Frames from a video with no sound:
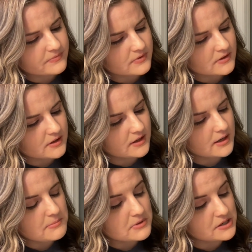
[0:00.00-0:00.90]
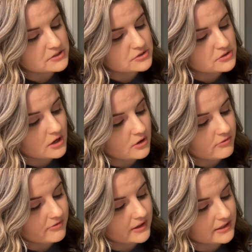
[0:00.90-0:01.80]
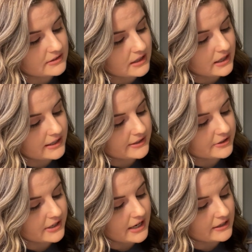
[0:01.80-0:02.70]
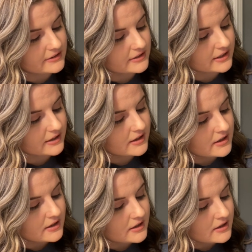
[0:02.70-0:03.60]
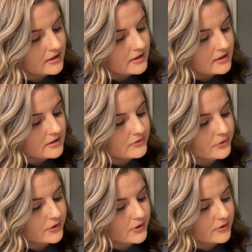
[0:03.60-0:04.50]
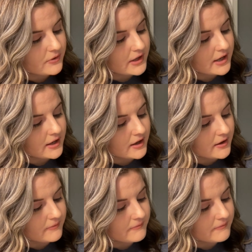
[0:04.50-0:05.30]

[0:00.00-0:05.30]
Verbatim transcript: Yep, there's no faint line or anything. So yeah.